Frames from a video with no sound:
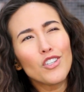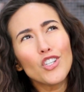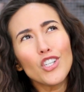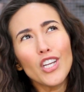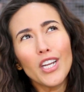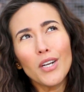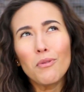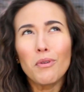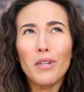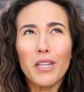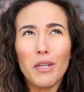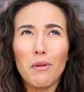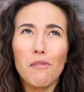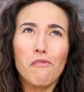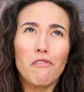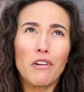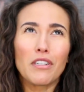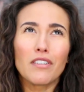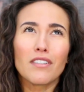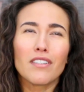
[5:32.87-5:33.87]
generally
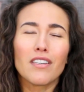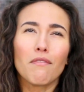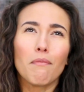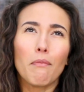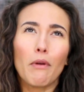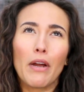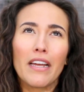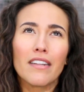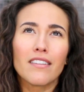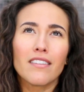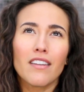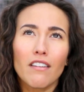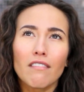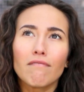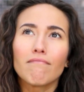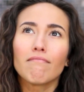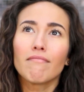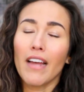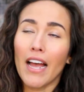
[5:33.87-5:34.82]
refers to brands that are